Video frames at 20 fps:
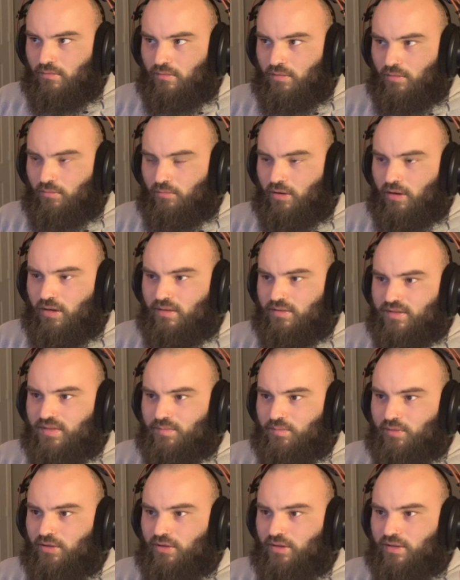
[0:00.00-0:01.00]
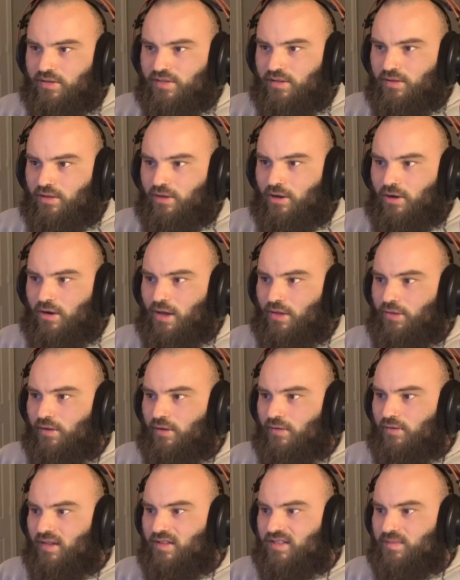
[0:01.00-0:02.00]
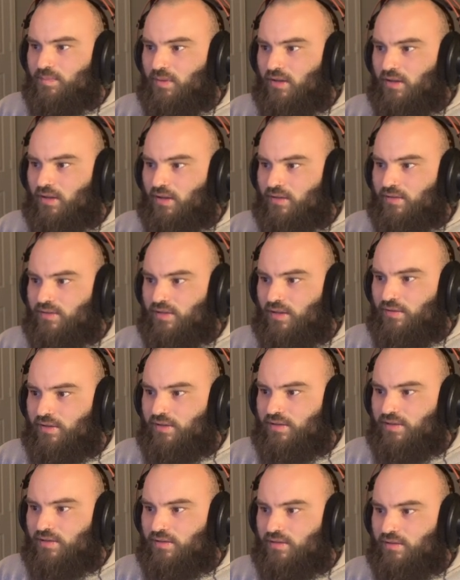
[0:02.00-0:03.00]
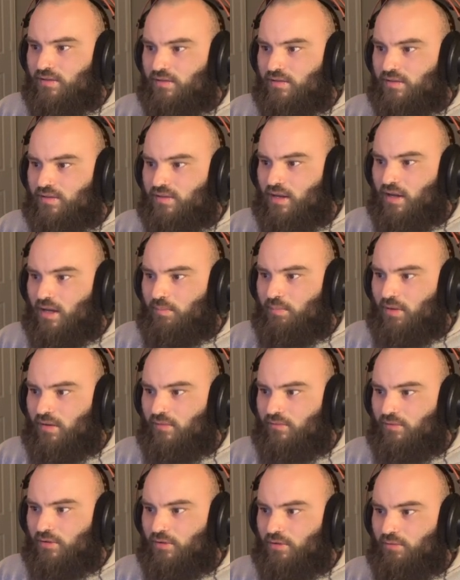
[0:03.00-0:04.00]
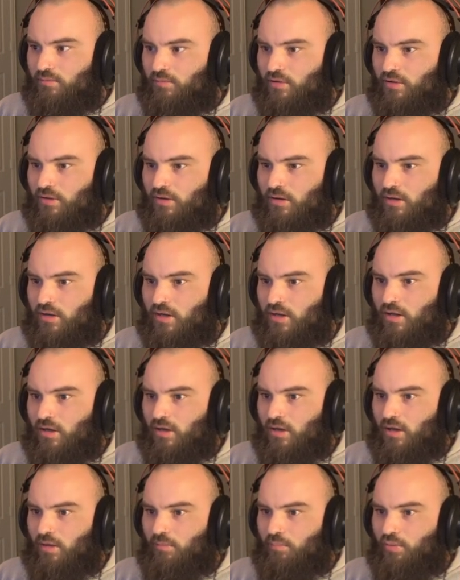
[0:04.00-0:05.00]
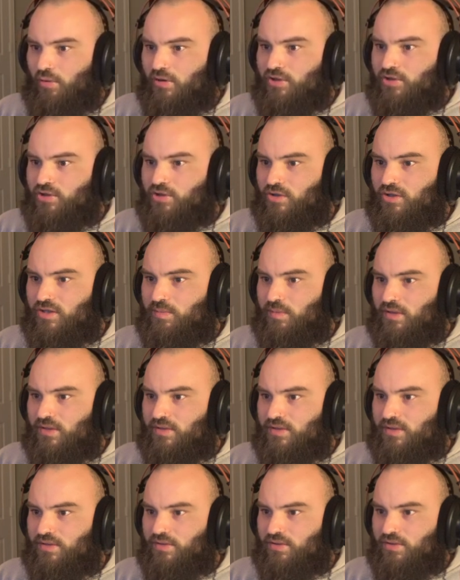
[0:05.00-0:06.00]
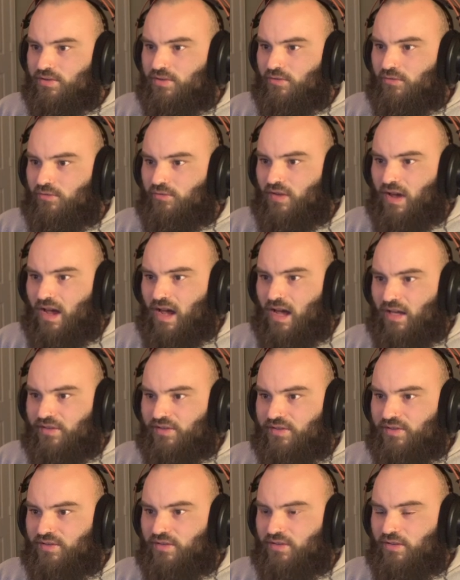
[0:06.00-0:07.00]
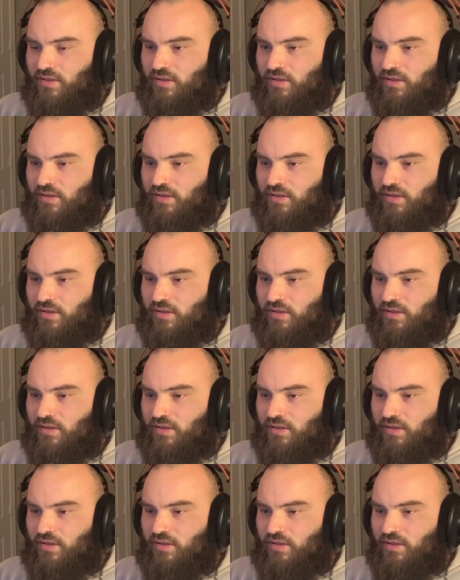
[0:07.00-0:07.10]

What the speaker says: And we're getting some clicks in there. I think that's because on this amp envelope, I'm pretty sure it's because these are so fast.